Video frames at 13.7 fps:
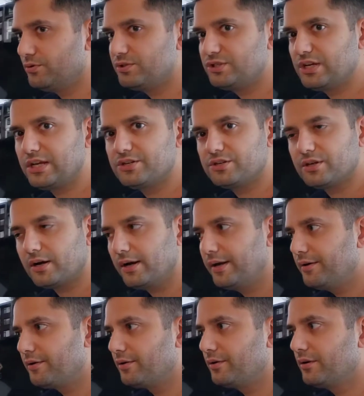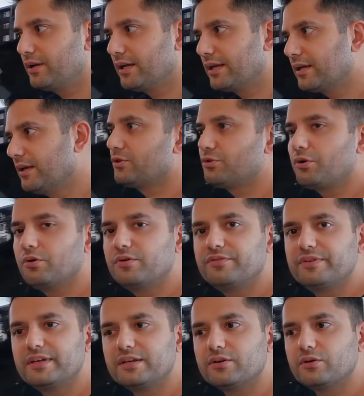change a tire or like tow a
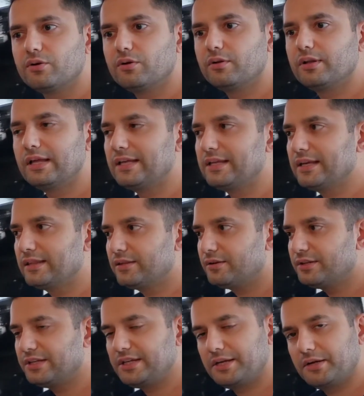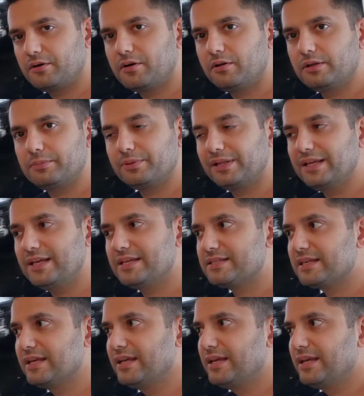vehicle and get their gear all in place.